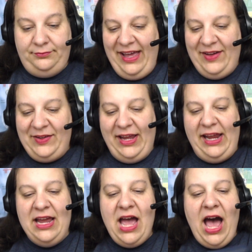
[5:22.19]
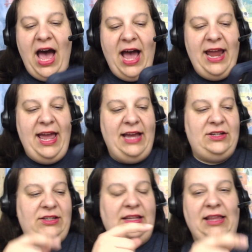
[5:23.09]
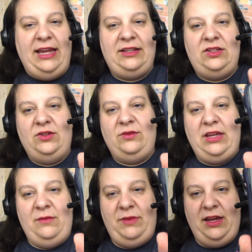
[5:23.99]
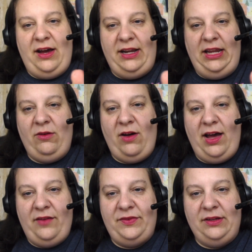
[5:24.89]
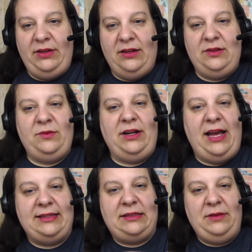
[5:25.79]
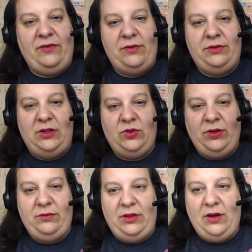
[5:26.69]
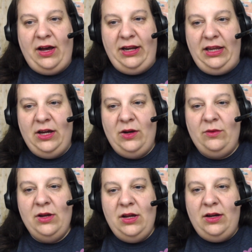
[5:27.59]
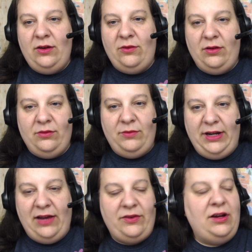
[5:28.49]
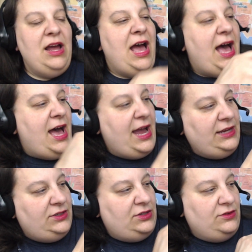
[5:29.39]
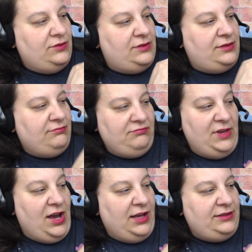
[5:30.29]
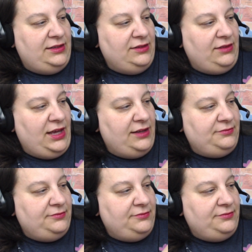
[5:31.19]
Okay, I actually like to keep the audio off. So here's where it asks me if I want to join with audio or whatever. I choose not to do that.